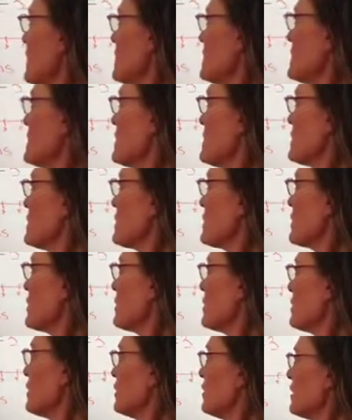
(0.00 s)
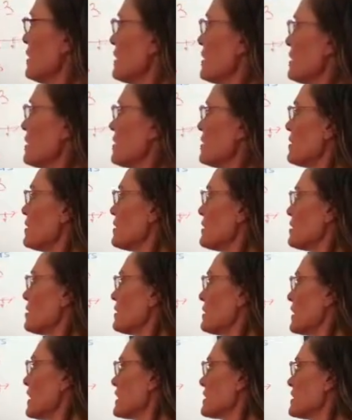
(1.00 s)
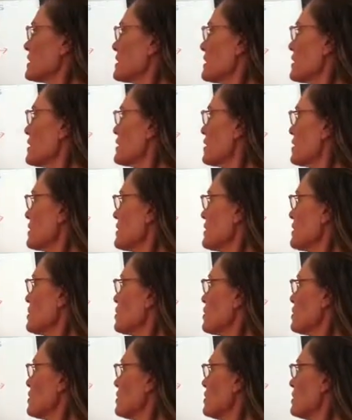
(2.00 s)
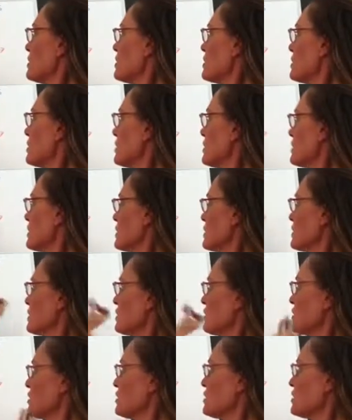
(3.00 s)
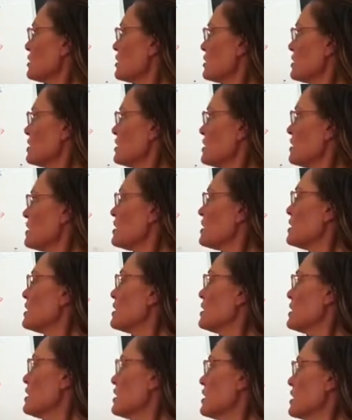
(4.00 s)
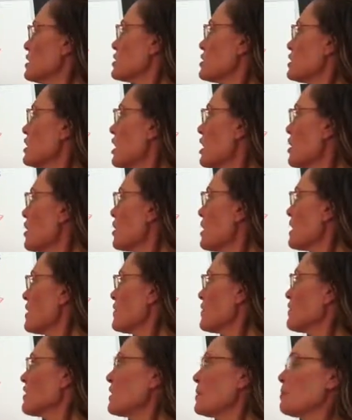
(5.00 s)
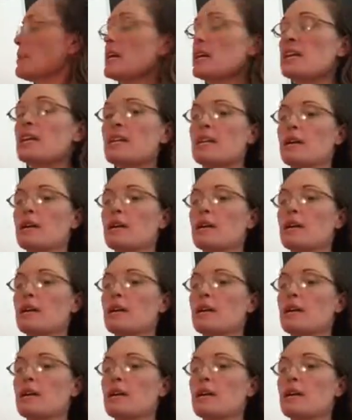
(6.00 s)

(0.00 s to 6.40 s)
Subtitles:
is either going to be greater or less than or equal to 2. So if the big